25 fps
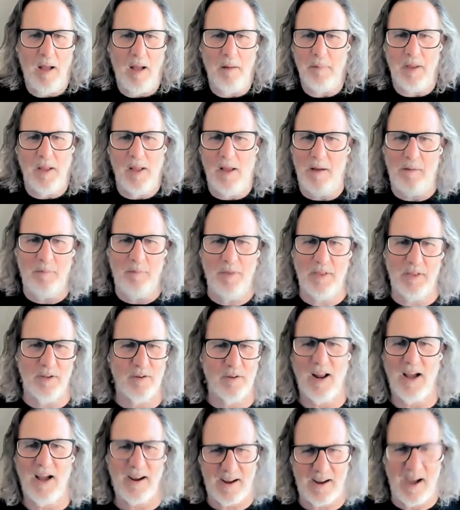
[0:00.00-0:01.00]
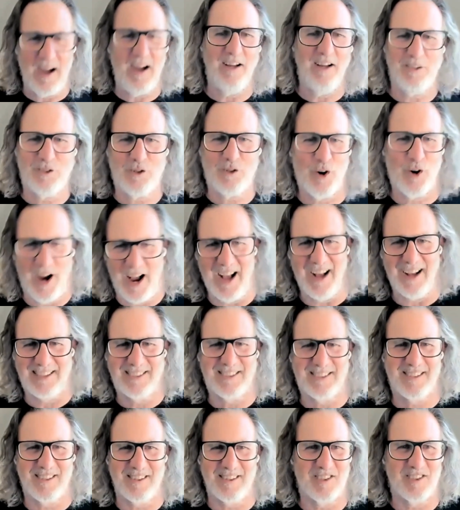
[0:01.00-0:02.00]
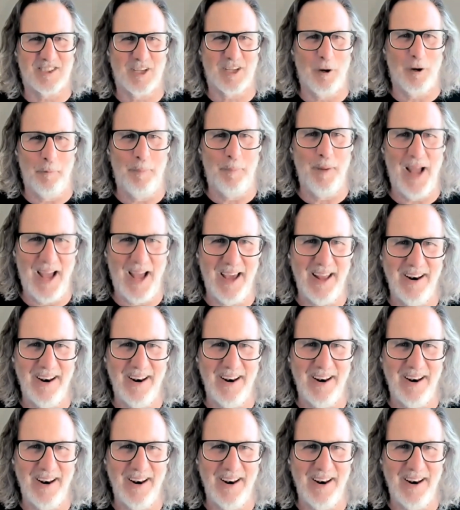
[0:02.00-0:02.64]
they're not contracts. They're so